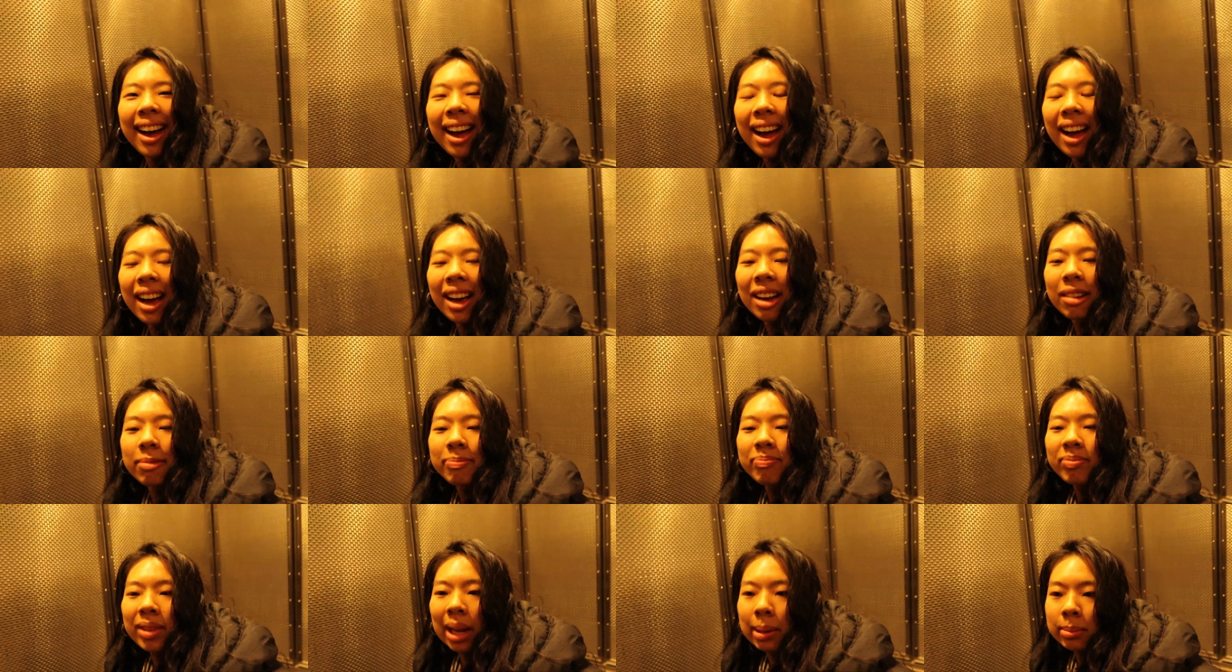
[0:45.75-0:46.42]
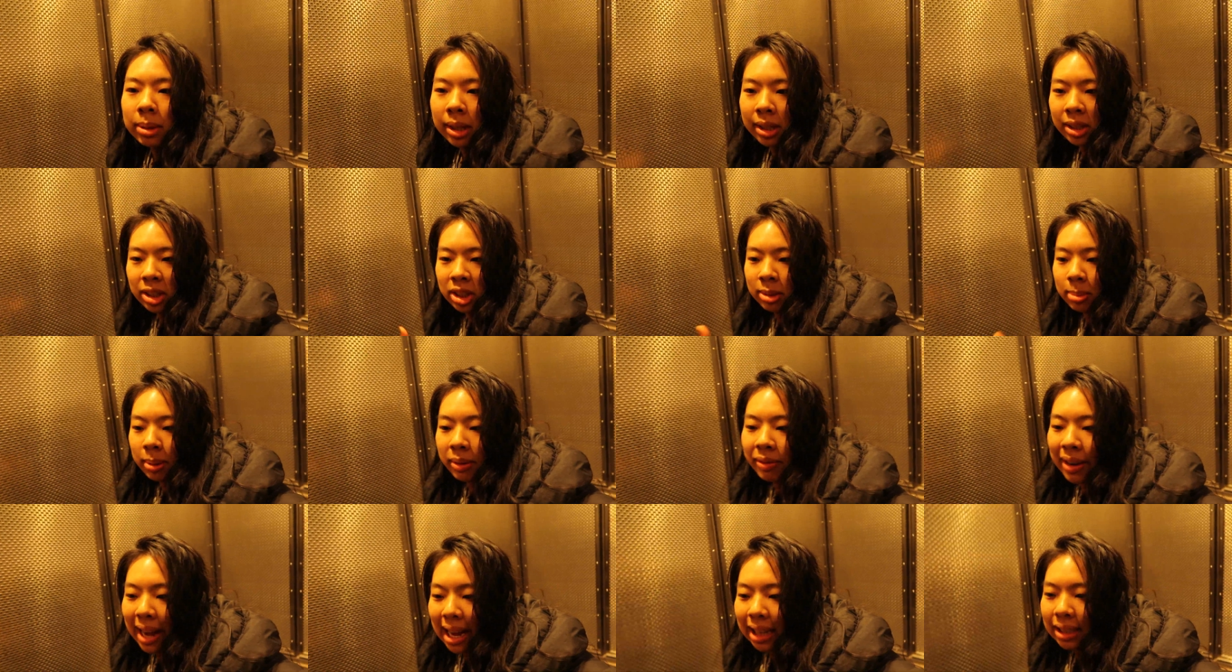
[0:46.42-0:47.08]
I'm talking
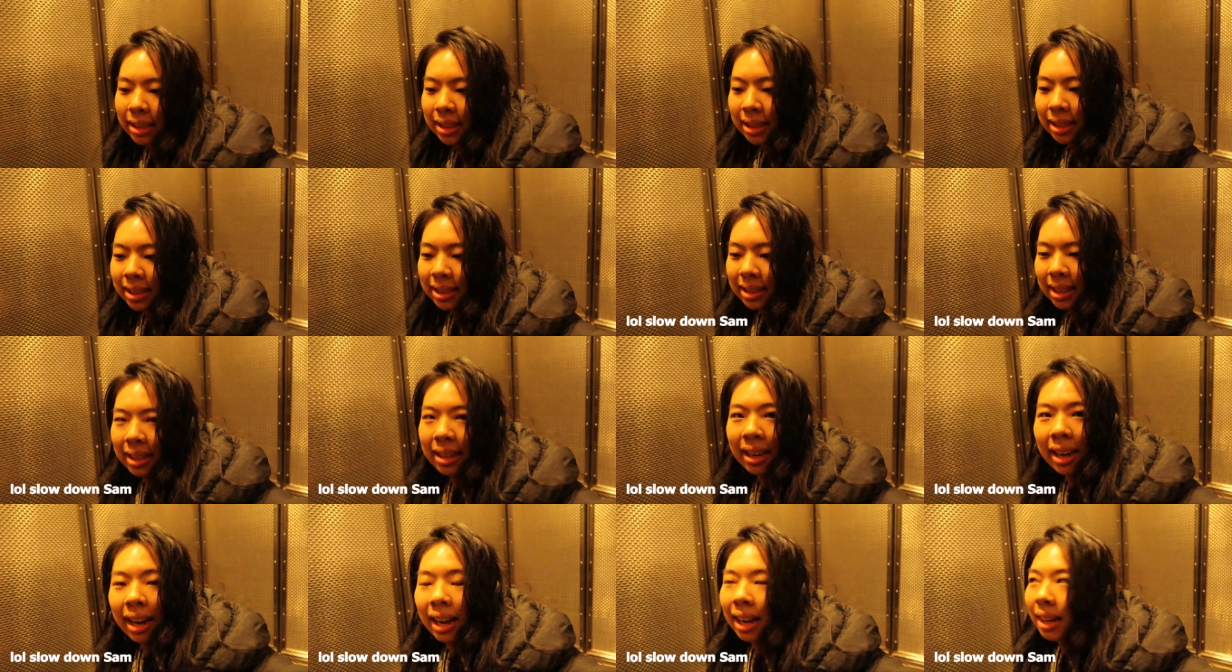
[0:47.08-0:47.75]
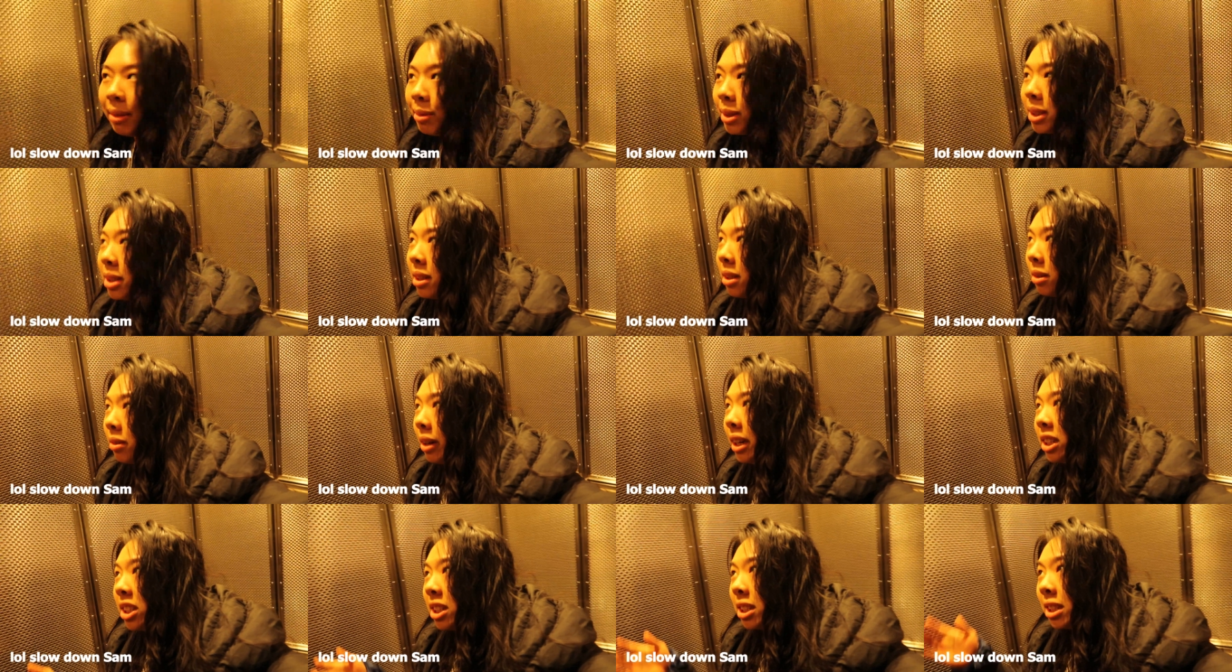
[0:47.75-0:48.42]
super fast because I was in a
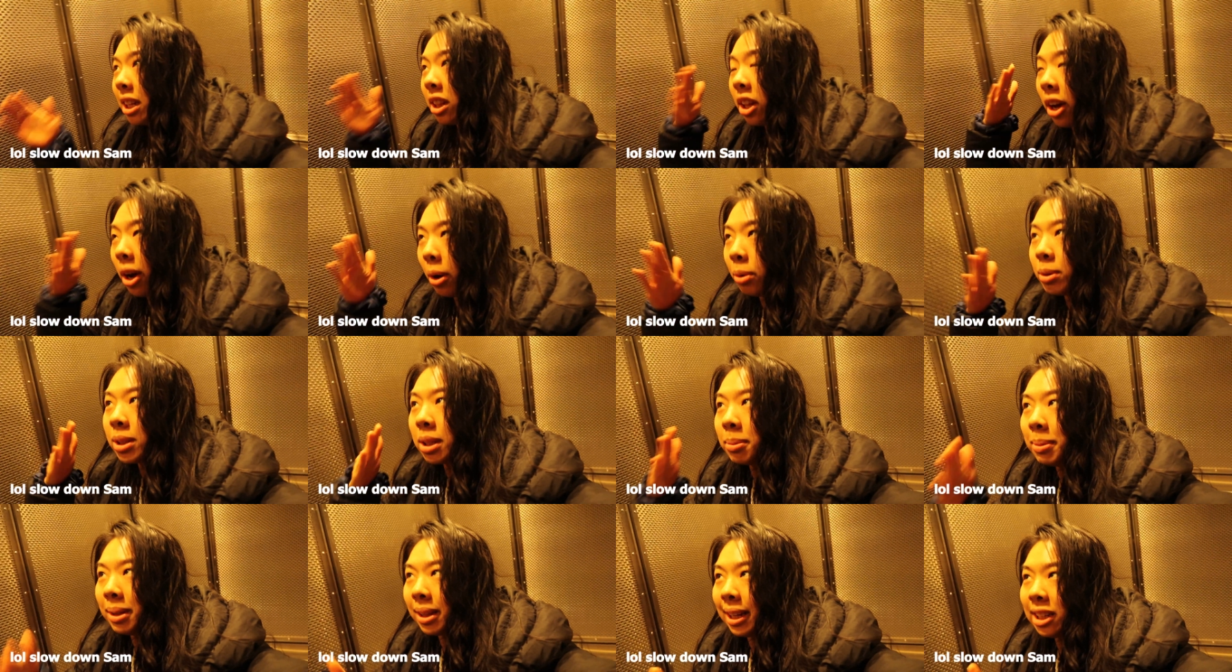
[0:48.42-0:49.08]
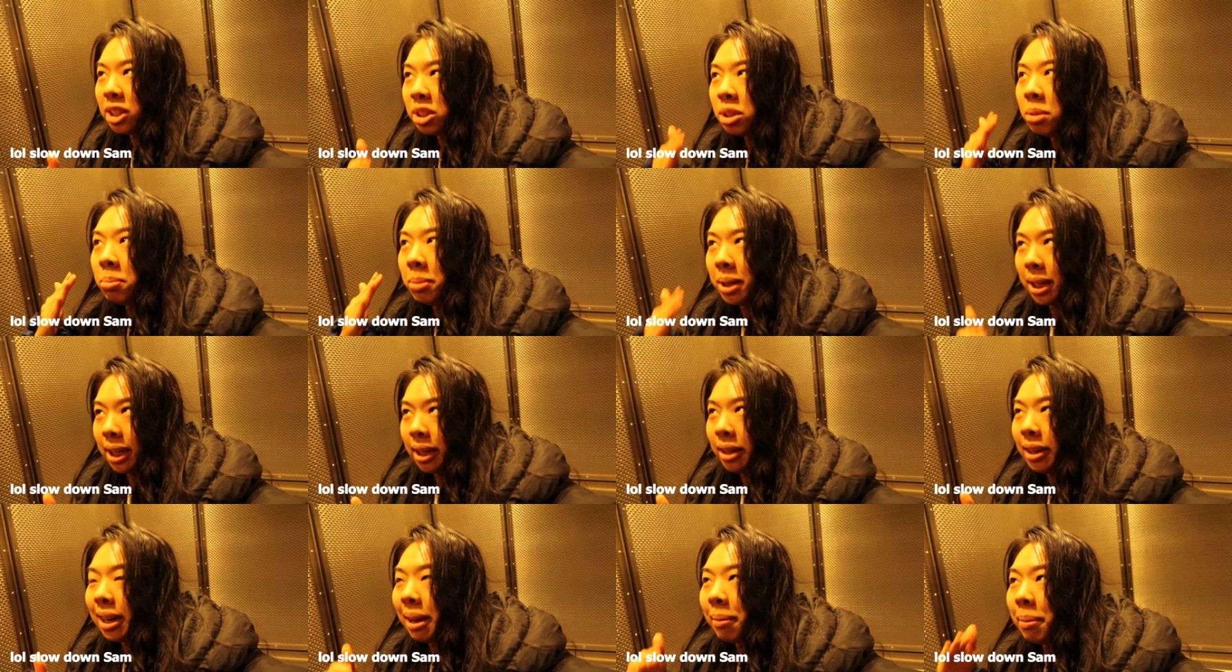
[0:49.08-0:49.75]
rush because I thought I was going to be late to a
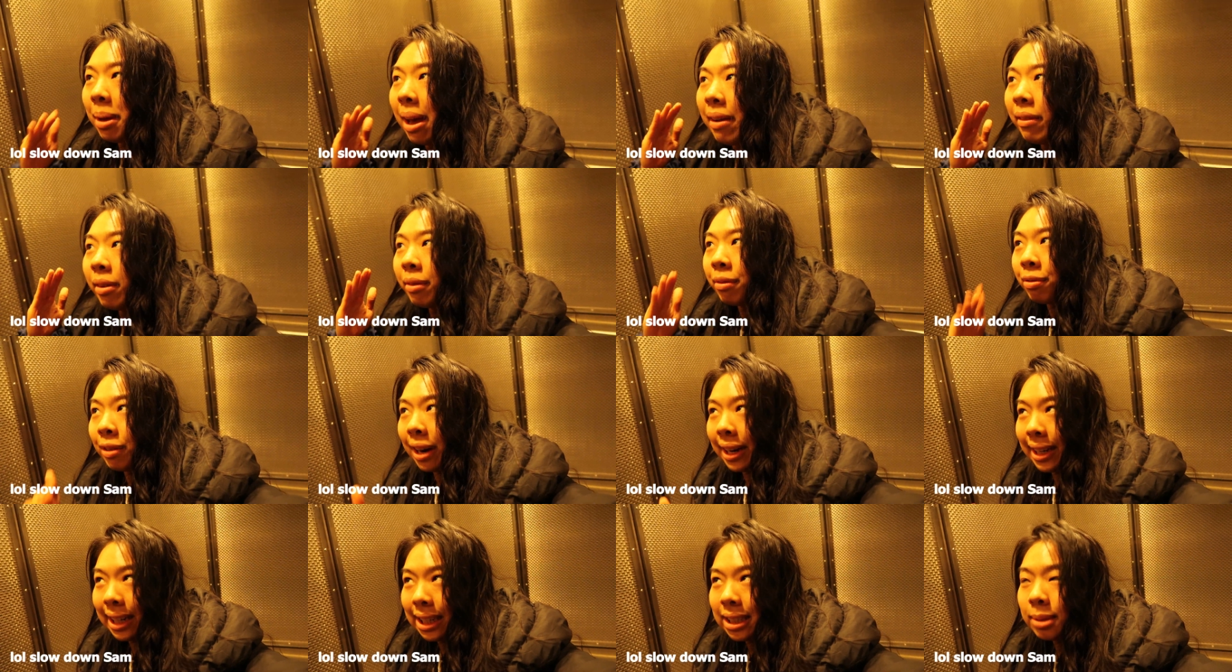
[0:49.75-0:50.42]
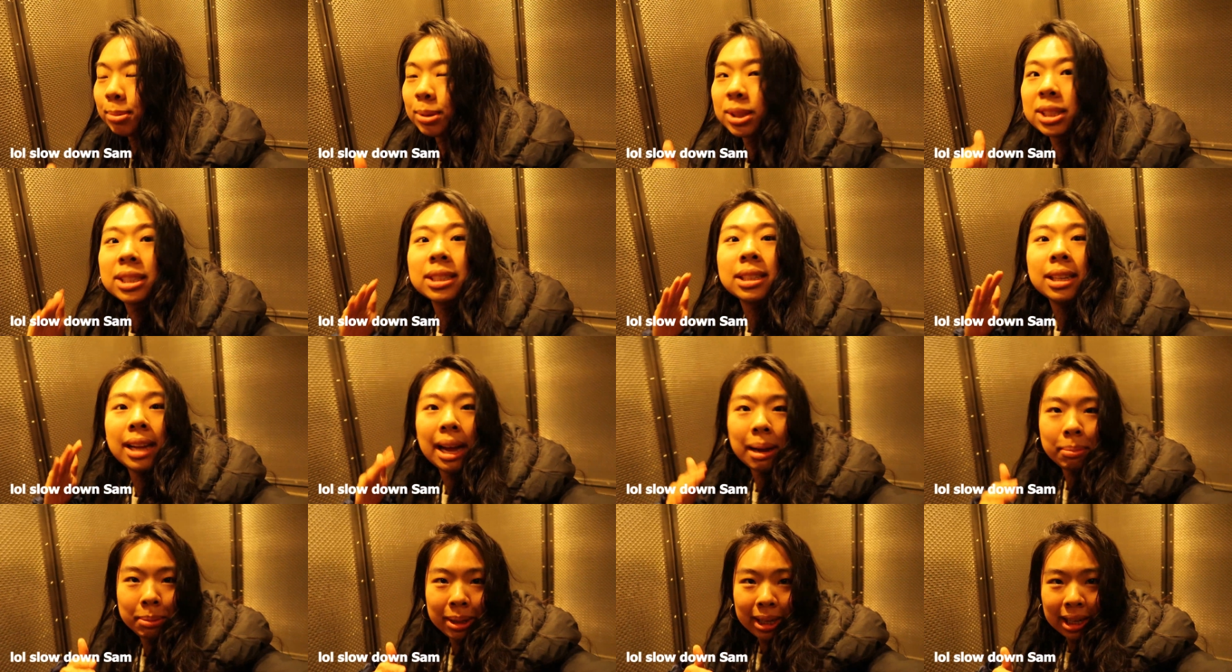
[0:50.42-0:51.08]
meeting that we have on Fridays, which is a
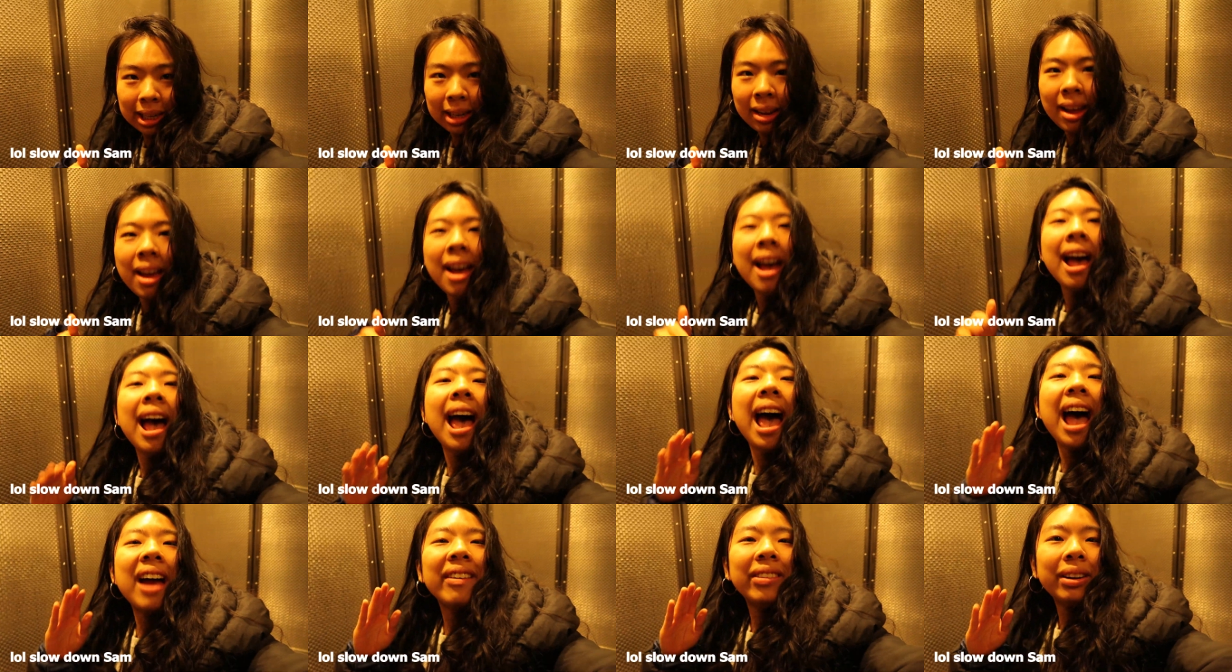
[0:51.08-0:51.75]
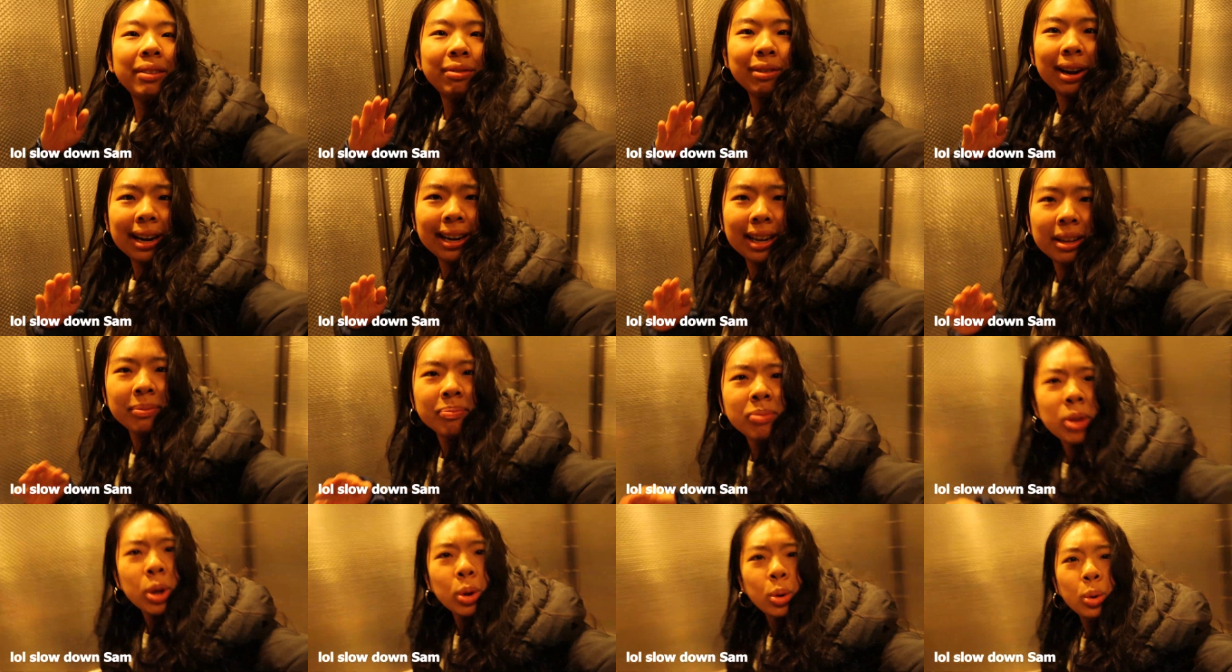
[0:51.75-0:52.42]
lab meeting every
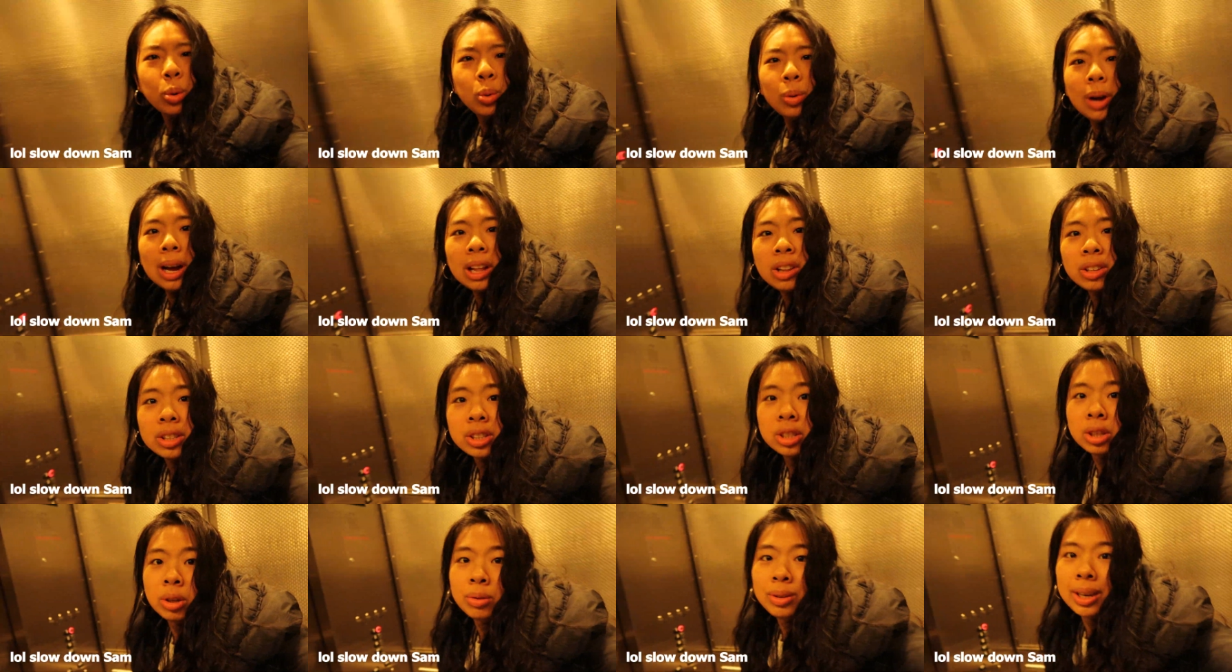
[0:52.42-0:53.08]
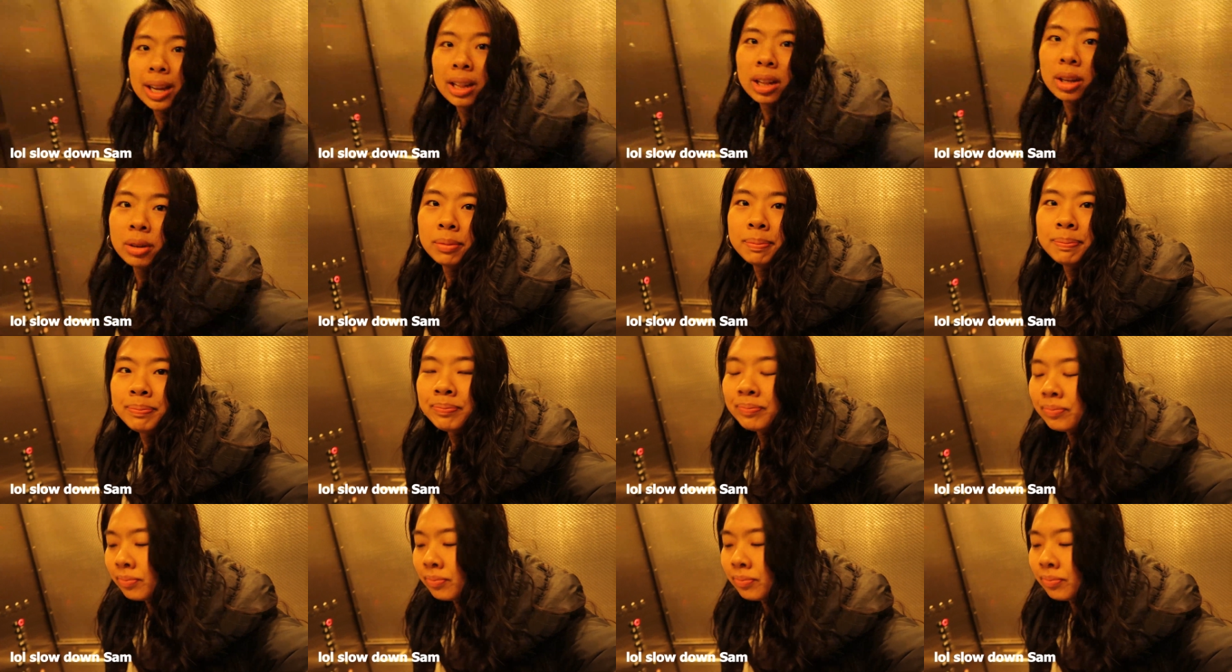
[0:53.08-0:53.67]
Friday. Ooh, I look so yellow.